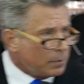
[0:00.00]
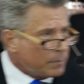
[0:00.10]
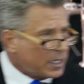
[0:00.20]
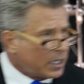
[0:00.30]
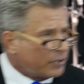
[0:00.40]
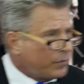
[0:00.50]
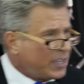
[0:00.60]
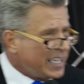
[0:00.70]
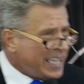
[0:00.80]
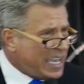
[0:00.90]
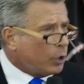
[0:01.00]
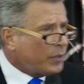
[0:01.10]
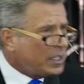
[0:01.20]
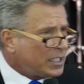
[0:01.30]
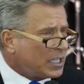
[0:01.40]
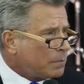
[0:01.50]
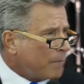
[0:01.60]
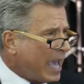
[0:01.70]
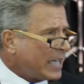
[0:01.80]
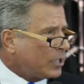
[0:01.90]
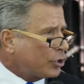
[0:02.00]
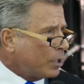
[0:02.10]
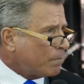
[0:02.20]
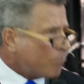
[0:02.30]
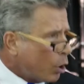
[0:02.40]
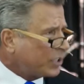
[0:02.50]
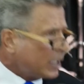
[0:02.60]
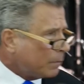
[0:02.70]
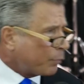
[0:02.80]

because of the eagle that didn't manage the molting